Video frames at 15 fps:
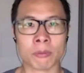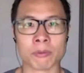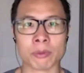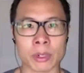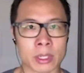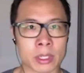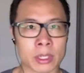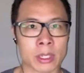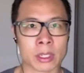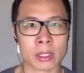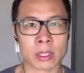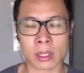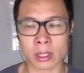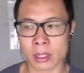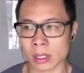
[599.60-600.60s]
for instance,
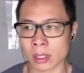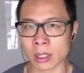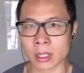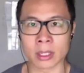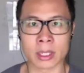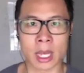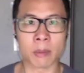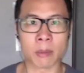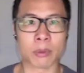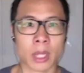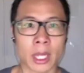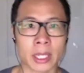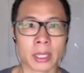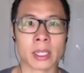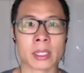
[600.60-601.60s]
as an example.
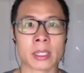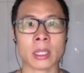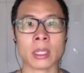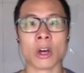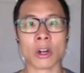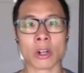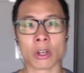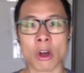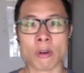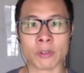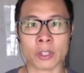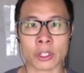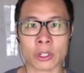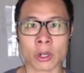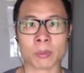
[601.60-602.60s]
Like there's a lot of coffee
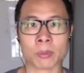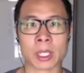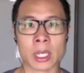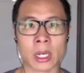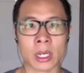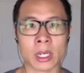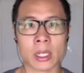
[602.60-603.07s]
shops here